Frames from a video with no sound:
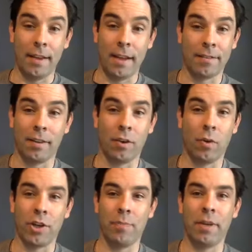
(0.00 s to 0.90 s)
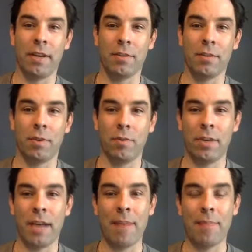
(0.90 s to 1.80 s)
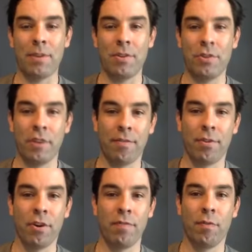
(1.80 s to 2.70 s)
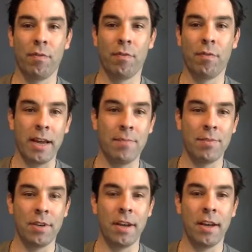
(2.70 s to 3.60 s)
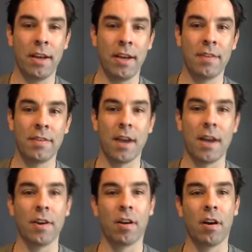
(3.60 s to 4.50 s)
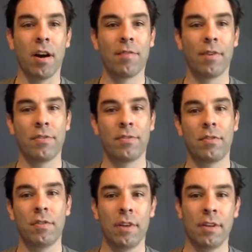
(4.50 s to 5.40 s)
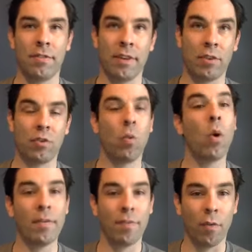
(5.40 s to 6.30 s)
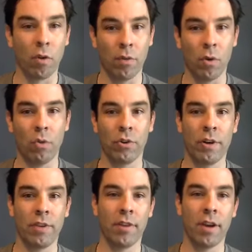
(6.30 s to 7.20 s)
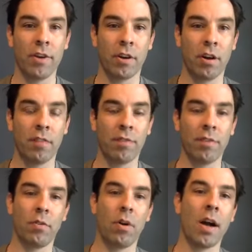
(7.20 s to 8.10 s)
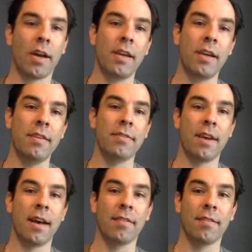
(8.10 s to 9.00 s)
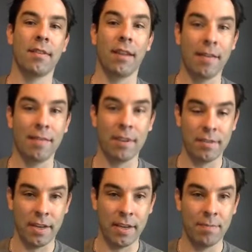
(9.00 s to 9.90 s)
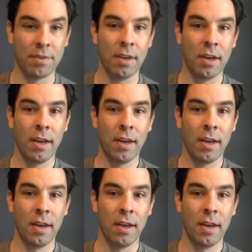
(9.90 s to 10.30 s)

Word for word: an excellent question, because what happens is you have 34 games and inside your conference, it's like 24 of those are inside your conference. So Hockey East has 11 teams.